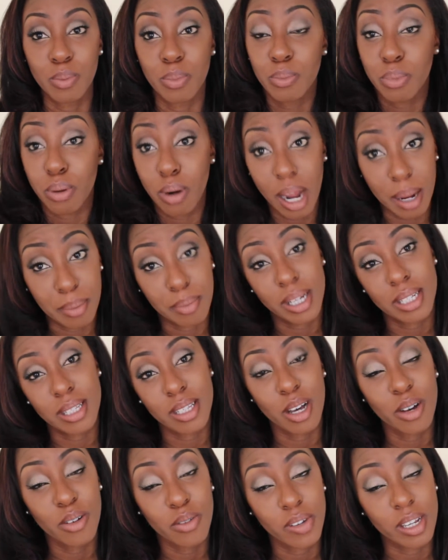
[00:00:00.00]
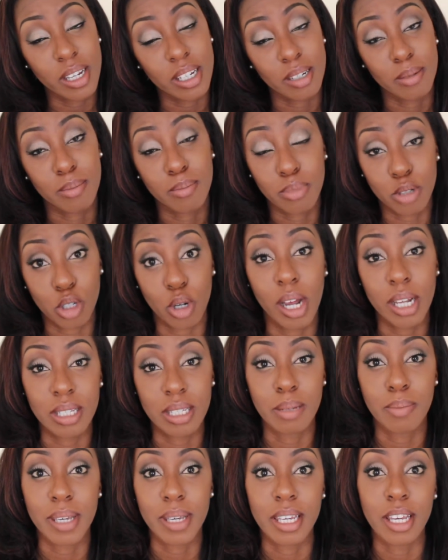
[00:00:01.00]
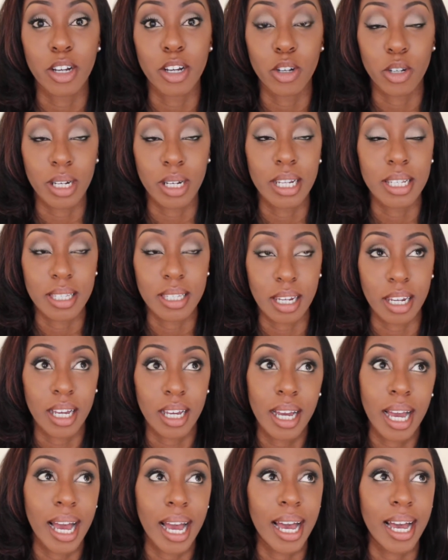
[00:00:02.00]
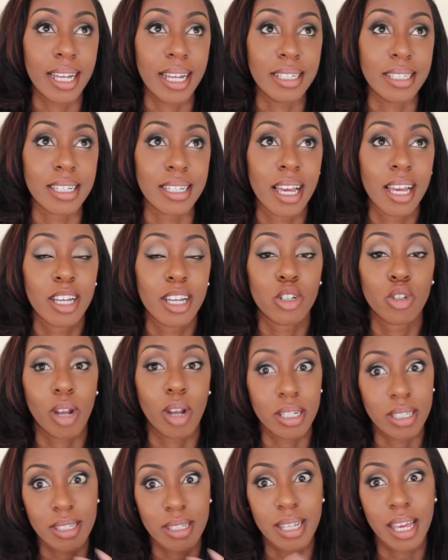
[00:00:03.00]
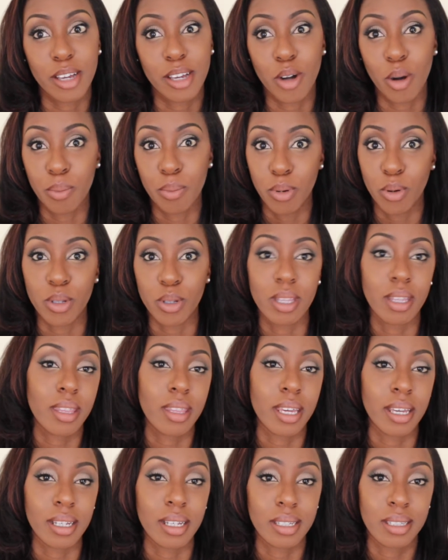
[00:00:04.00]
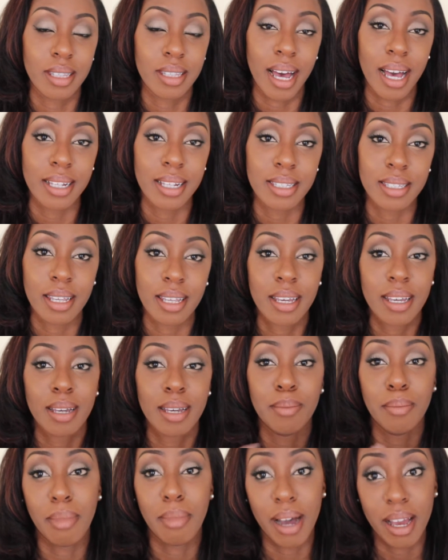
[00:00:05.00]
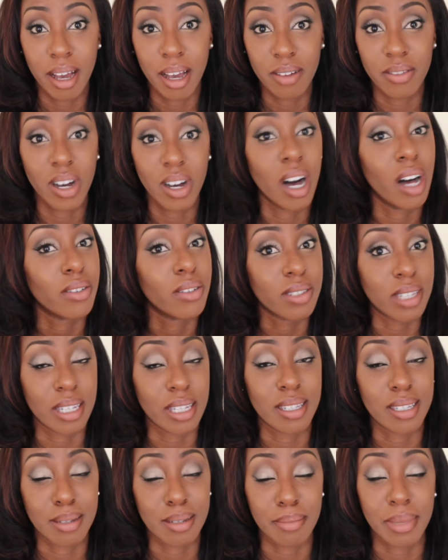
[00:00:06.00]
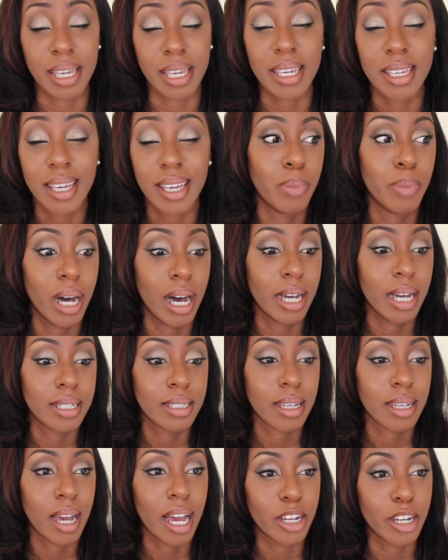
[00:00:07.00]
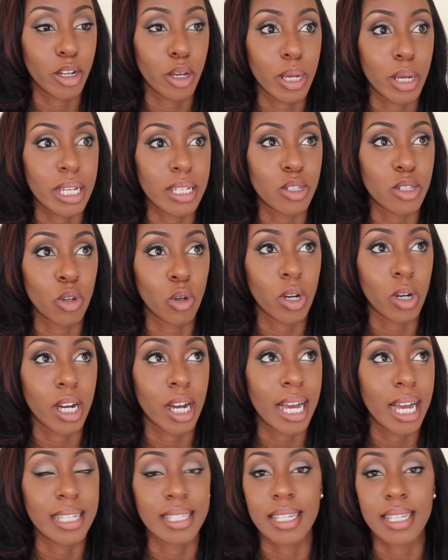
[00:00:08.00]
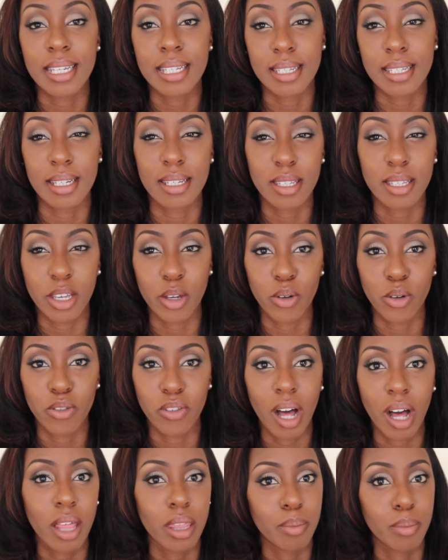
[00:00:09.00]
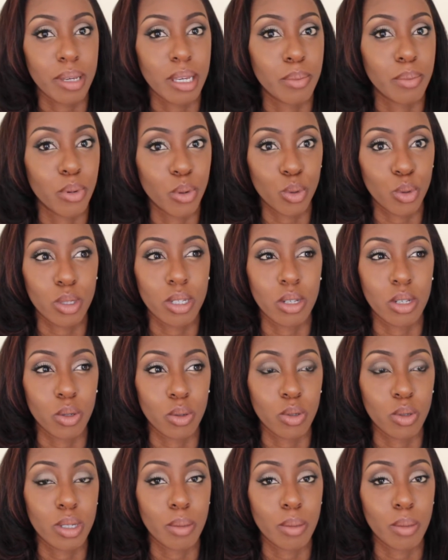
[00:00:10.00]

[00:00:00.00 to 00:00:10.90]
pride myself in trying to be a good listener and trying to take on board the things that my other half says to me, but I know it's not as easy a skill for other people to